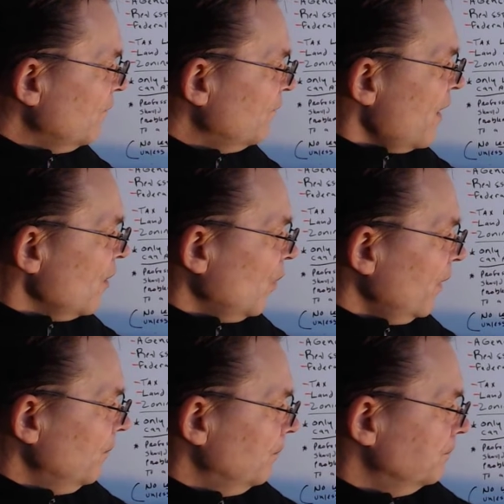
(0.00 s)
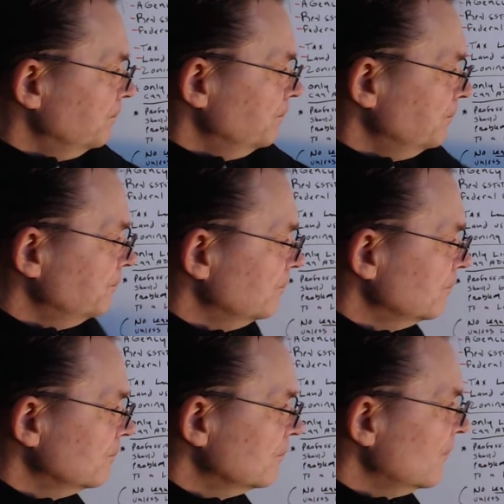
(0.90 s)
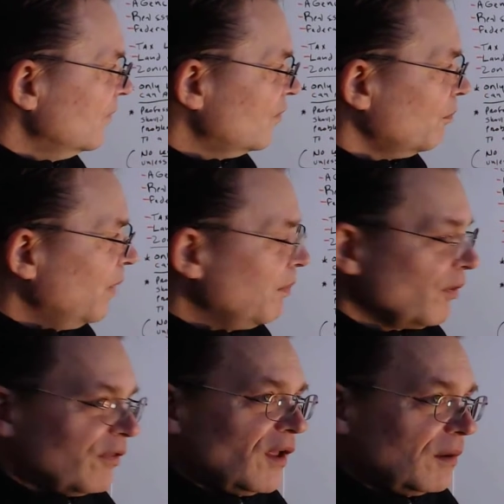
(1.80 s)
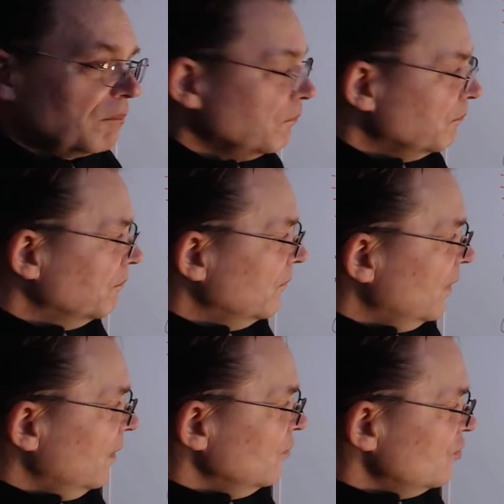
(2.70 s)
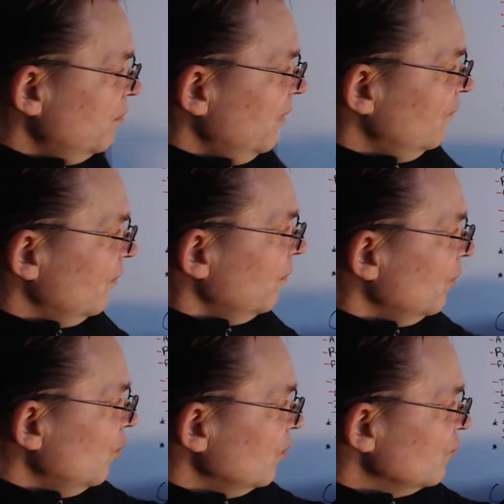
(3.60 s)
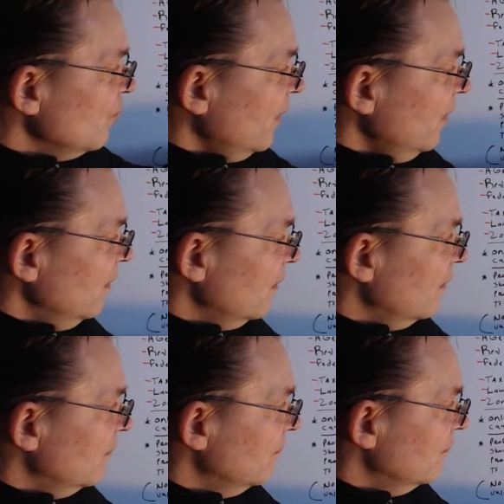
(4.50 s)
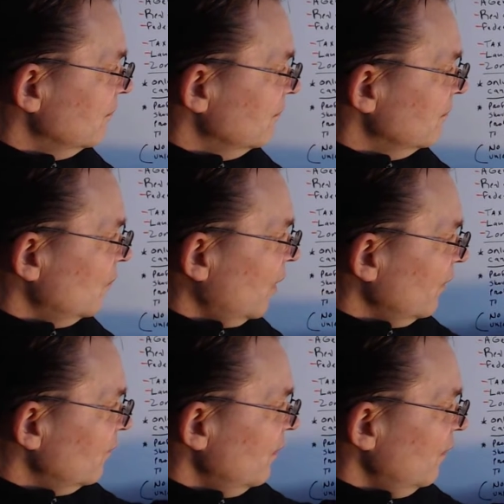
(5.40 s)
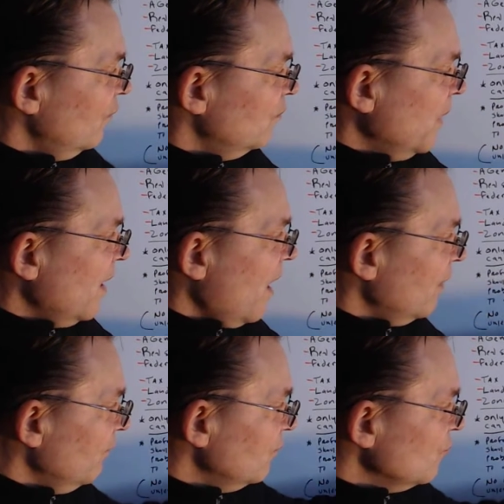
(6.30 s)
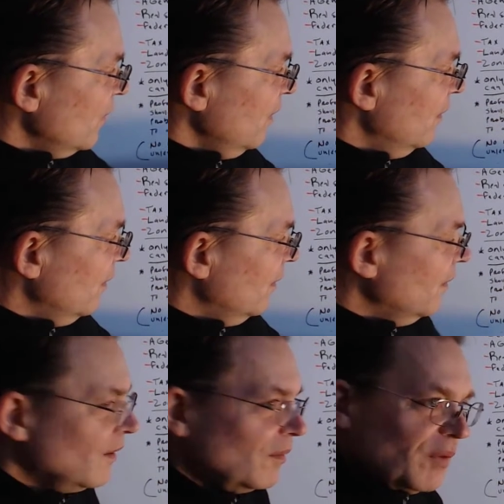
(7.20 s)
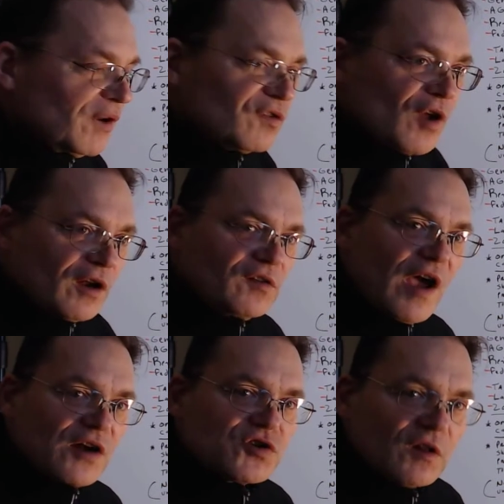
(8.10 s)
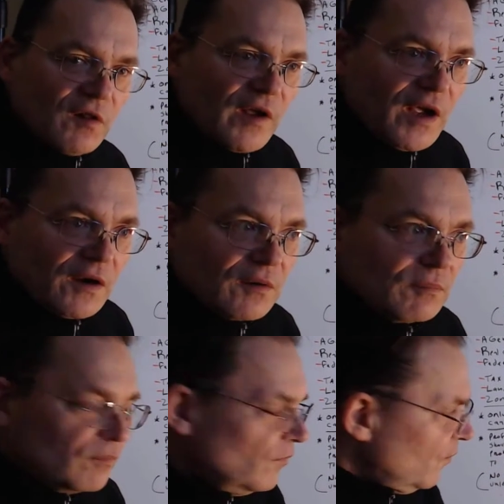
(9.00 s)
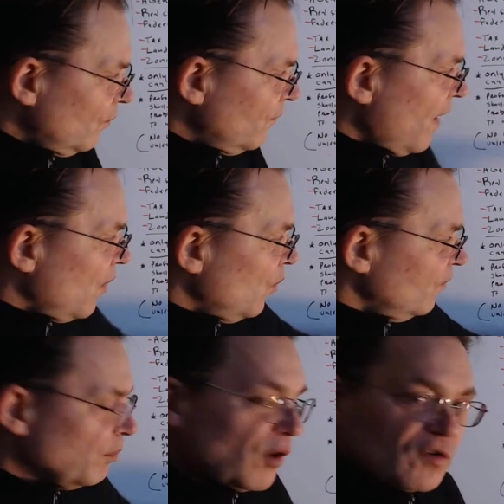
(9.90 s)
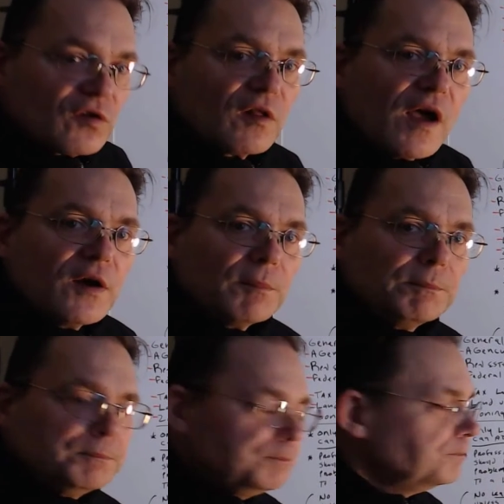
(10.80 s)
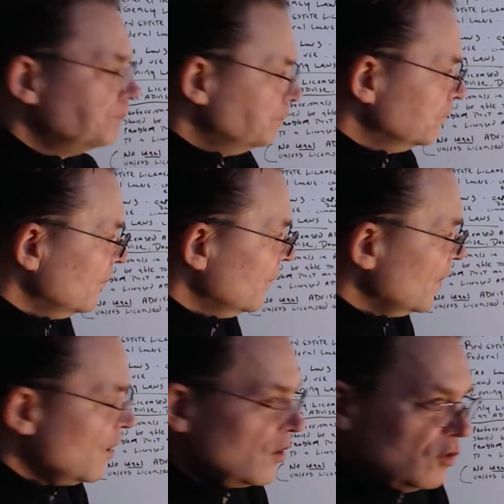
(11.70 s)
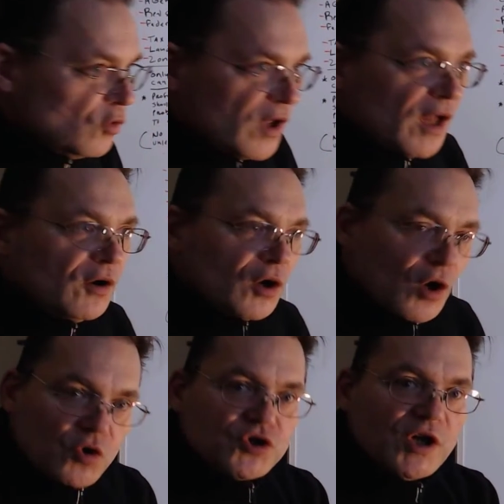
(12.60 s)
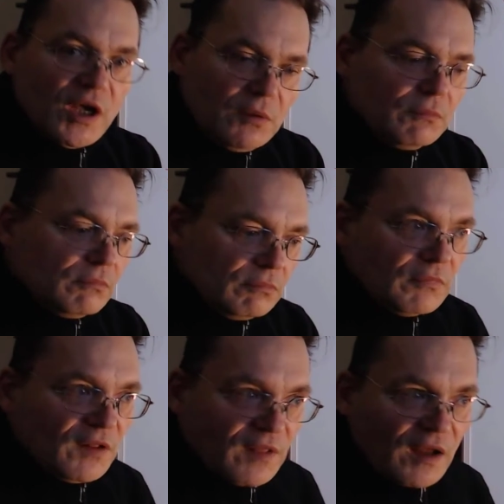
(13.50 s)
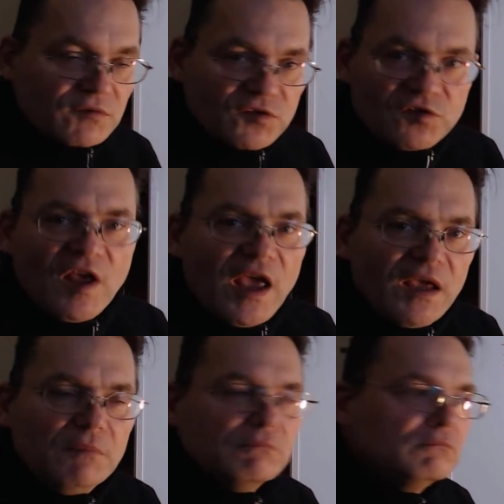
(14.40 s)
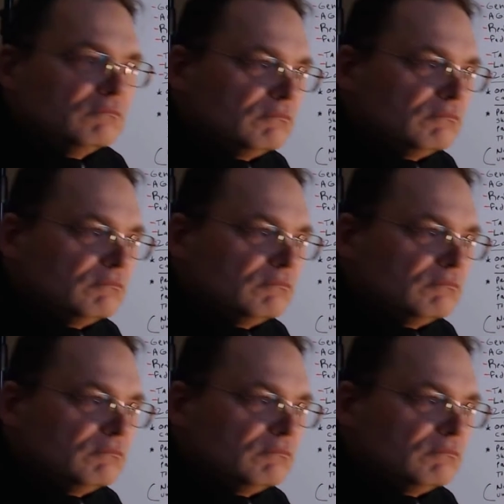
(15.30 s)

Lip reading: Firewood. Some people think should be similar to a tree. Well, it is made out of a tree, but it's not attached to the land. So firewood's a personal item. You can negotiate that stay,